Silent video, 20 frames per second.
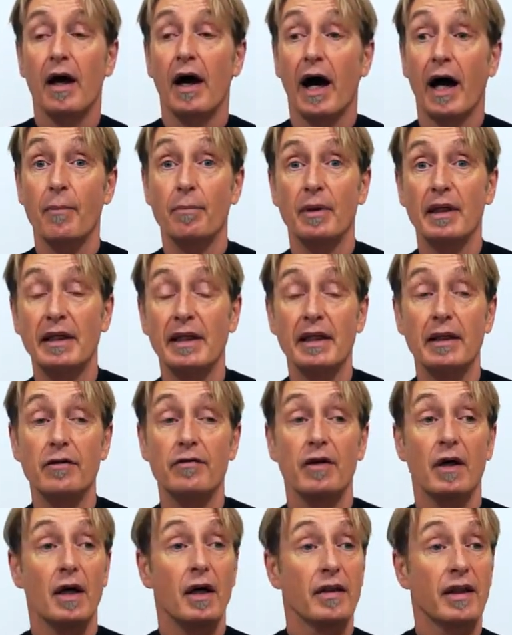I
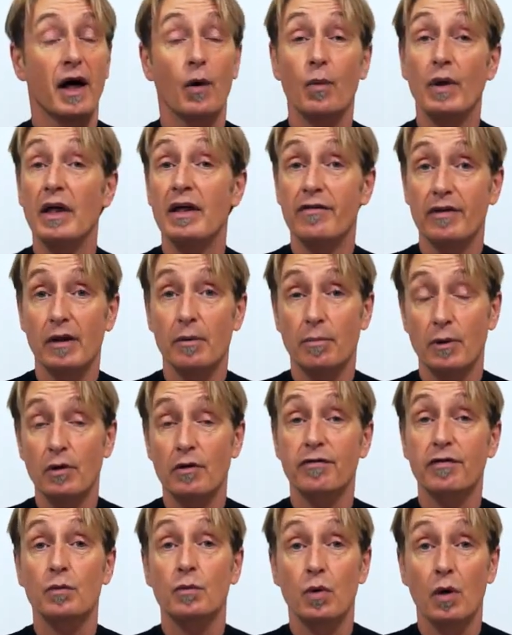believe that we live in a
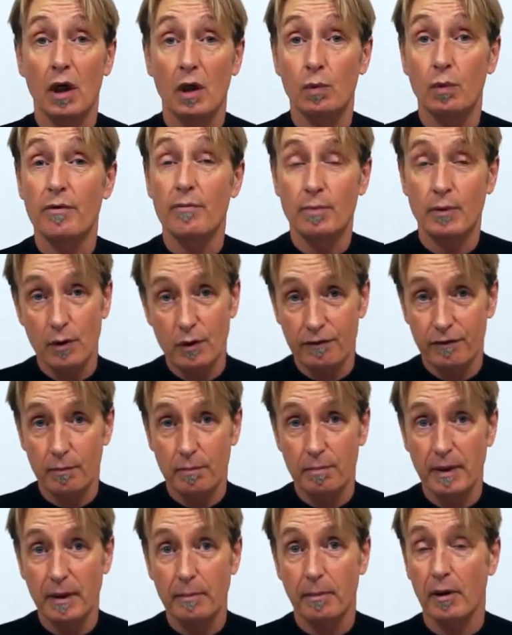beautiful world with beautiful
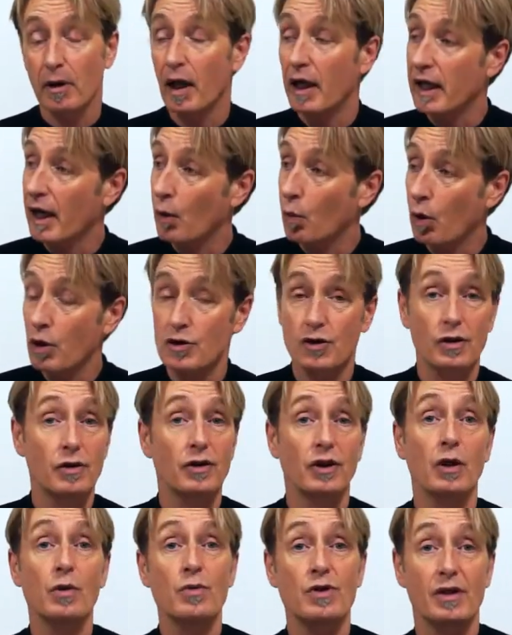people, and I watch the
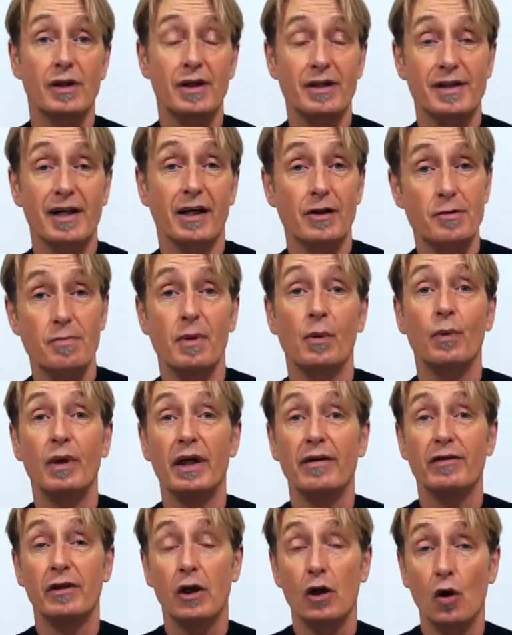news and it tells me we
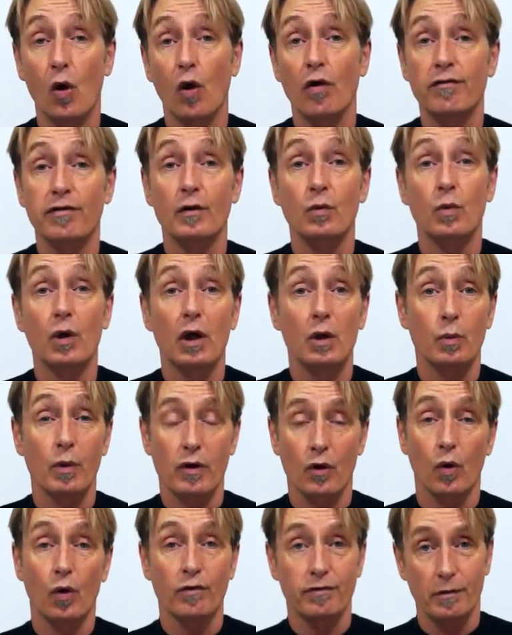live in an awful world
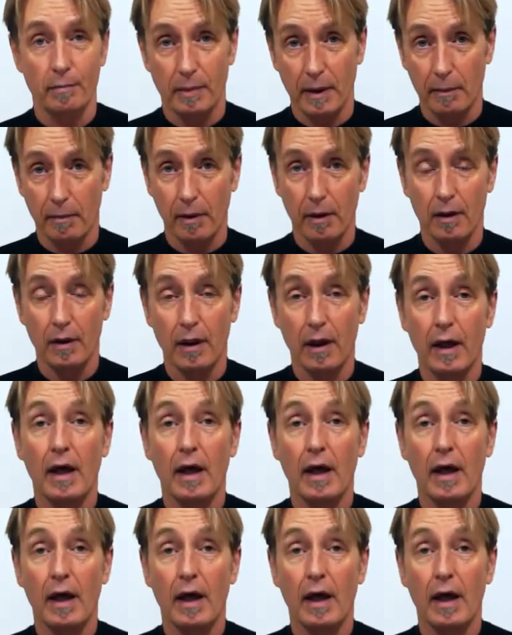with awful people.